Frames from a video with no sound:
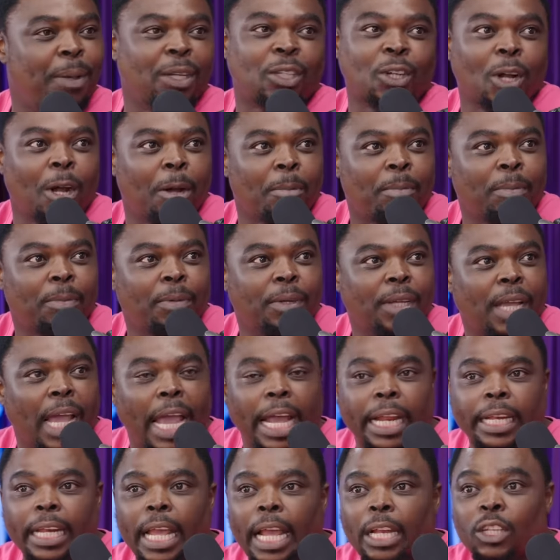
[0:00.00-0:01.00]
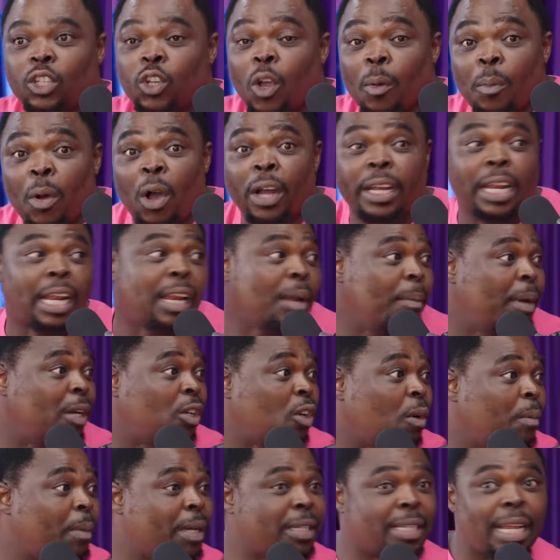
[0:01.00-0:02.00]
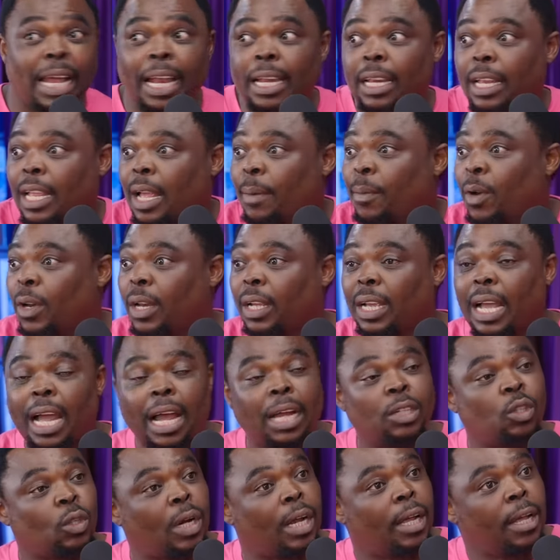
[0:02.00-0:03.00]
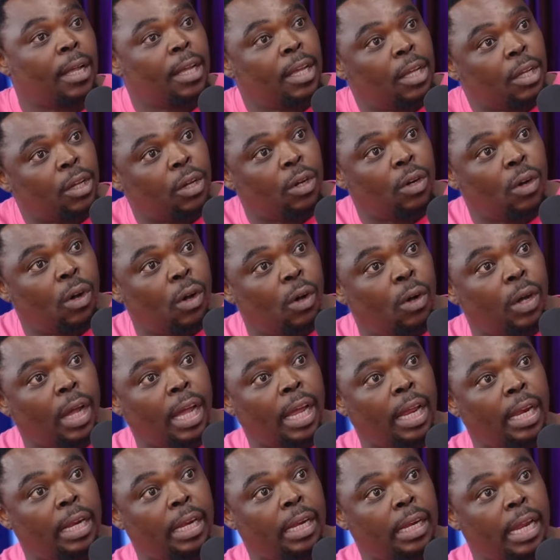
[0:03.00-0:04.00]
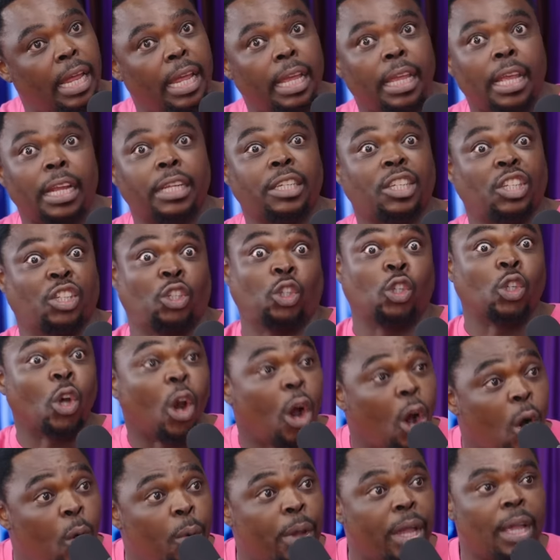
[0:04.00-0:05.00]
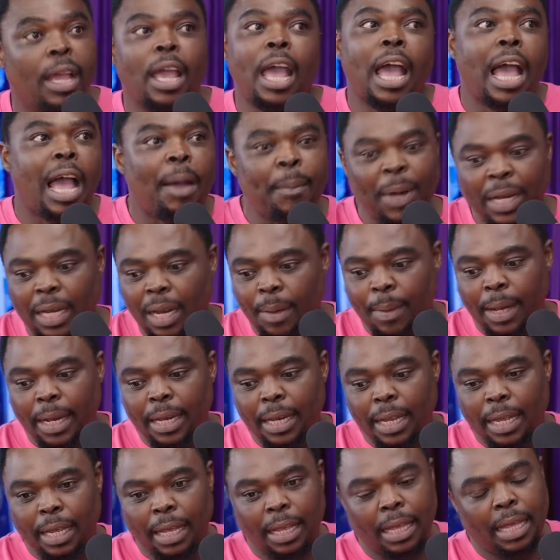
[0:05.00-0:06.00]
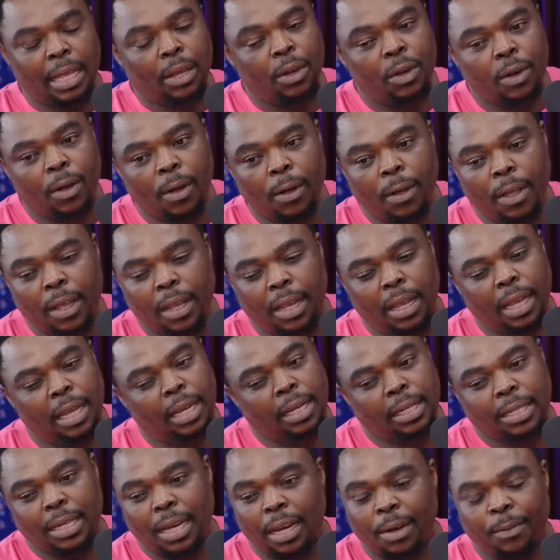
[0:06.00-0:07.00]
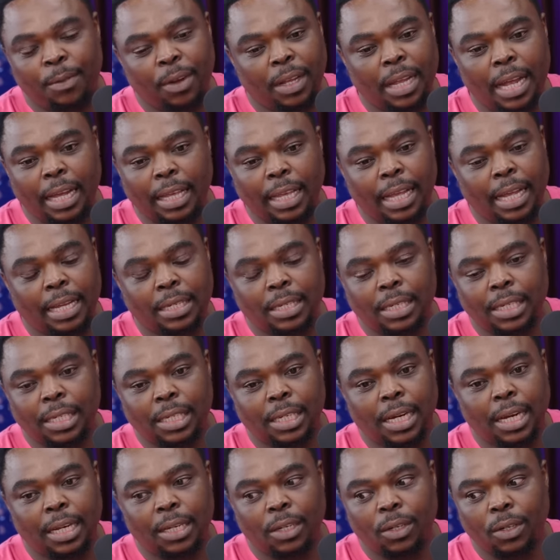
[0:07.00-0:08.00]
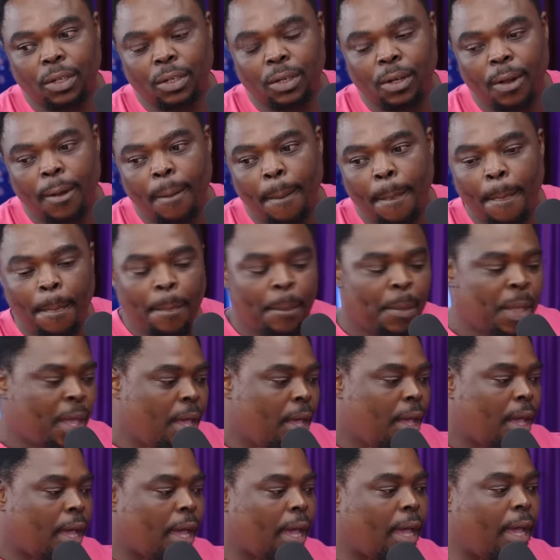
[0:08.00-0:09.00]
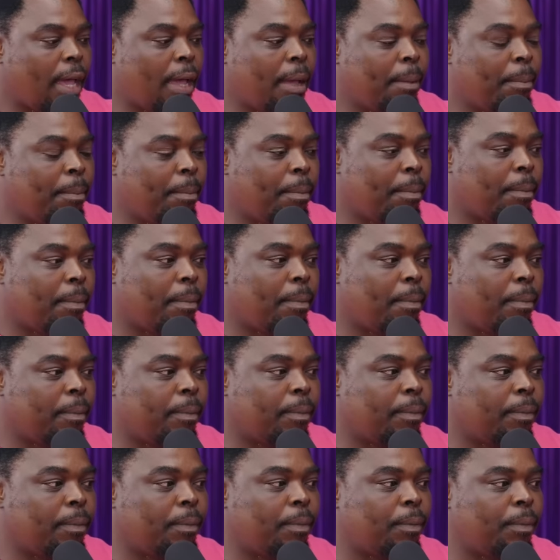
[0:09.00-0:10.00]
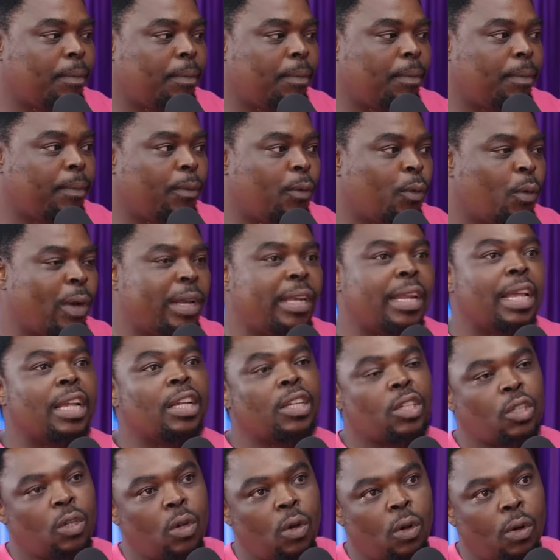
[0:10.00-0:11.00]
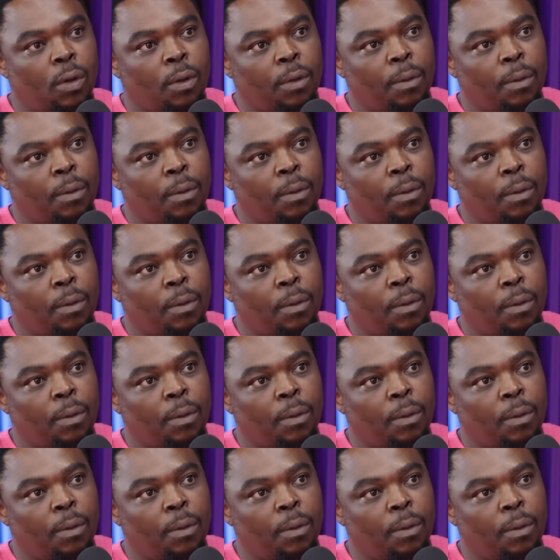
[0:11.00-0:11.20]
Yeah. And Zobona and Amantombazane, Yabona Kanja, you know, naked showing. Amantabaning, you know, South African girls in Jan, you know. When they saw